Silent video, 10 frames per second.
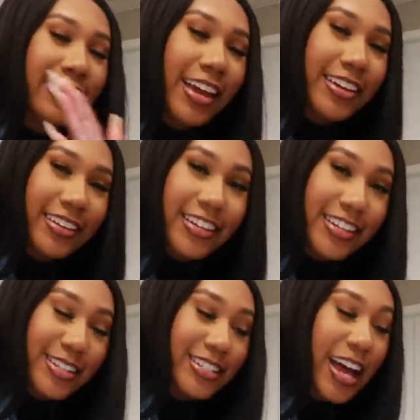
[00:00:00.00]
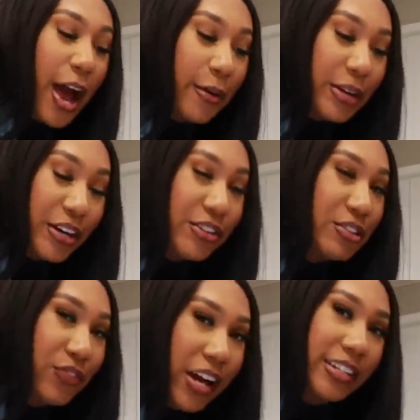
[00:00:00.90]
Thank goodness, because I already know this
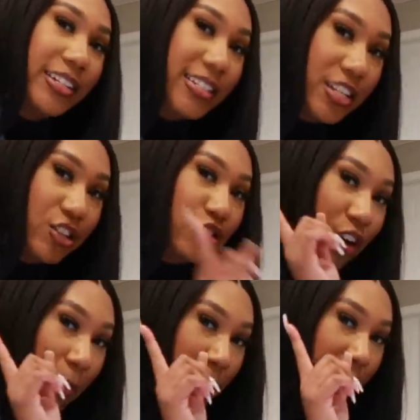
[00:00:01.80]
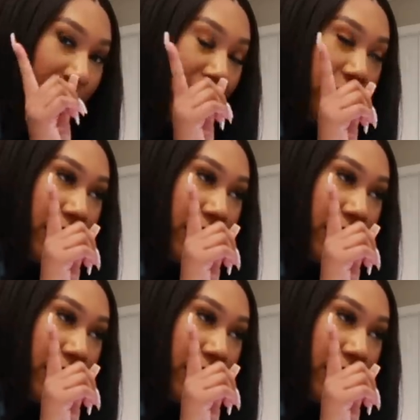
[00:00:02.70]
vlog is either dropping,